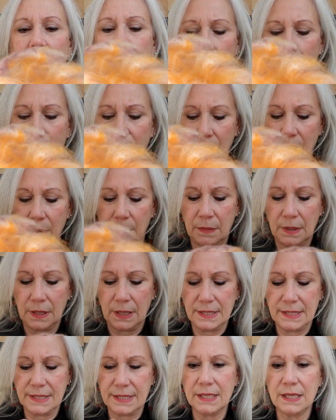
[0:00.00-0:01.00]
Um, I
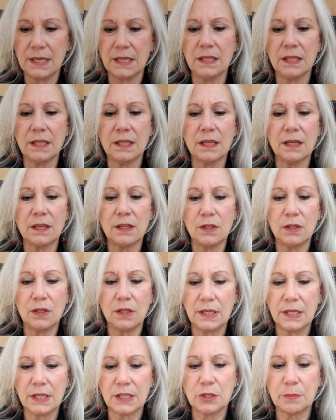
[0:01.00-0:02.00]
did a little
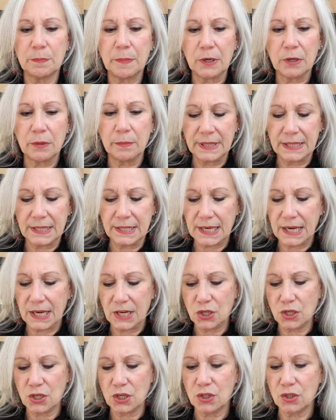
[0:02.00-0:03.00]

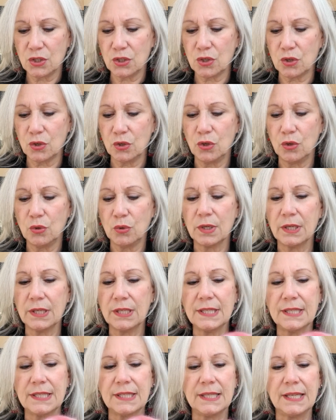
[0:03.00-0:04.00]
experimentation so you
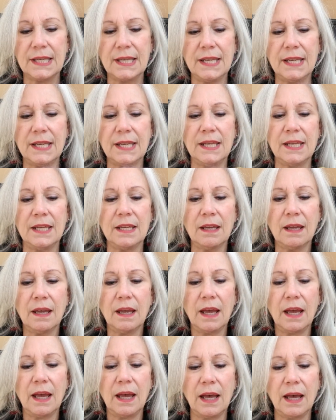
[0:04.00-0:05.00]
could see
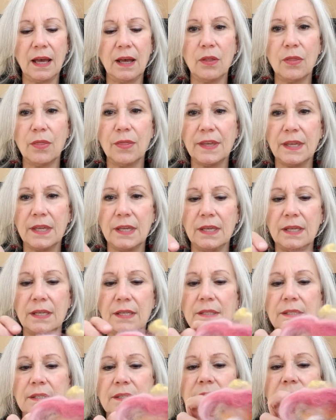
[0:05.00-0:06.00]
how
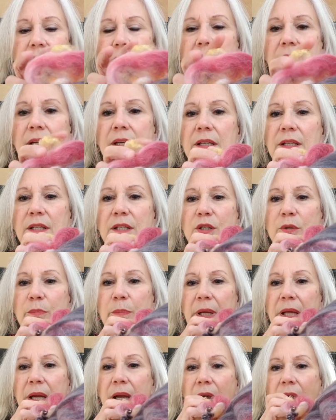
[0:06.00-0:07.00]
these
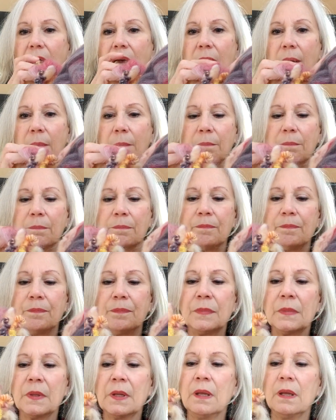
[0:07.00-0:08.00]
spin up.
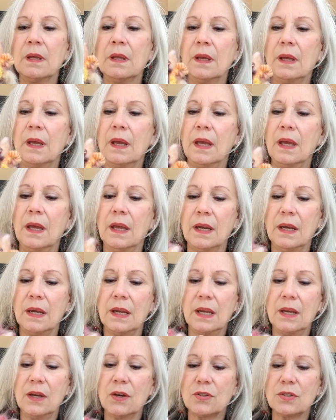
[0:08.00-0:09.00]
And
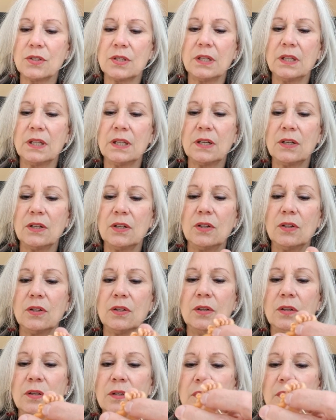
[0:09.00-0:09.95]
here's a little